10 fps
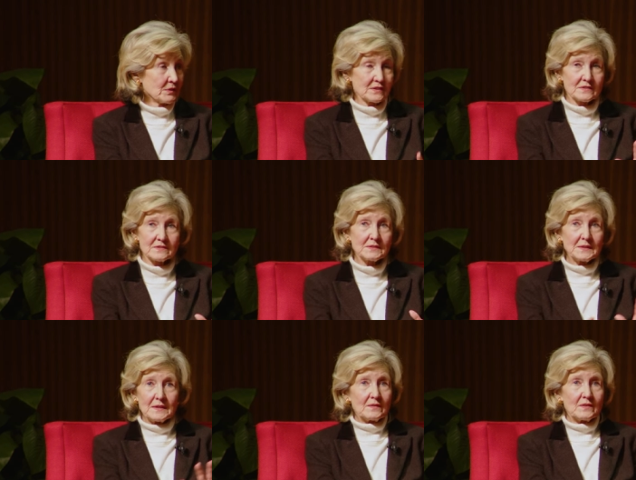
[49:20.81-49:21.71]
It's
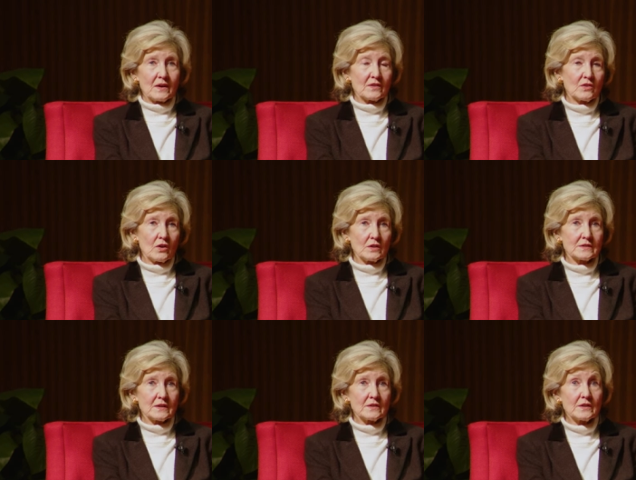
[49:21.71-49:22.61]
not at all a
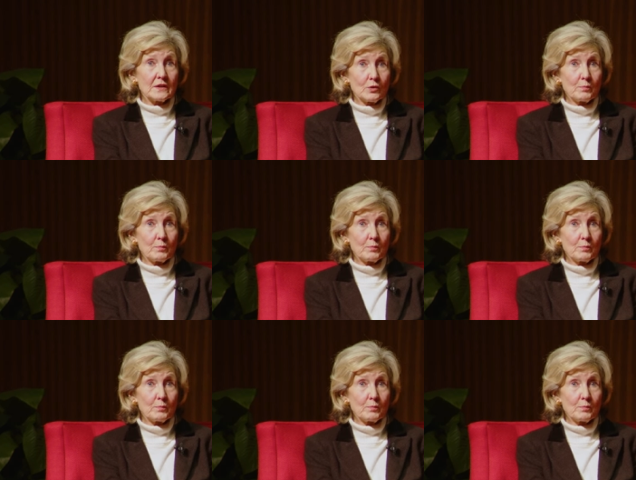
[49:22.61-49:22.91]
done deal,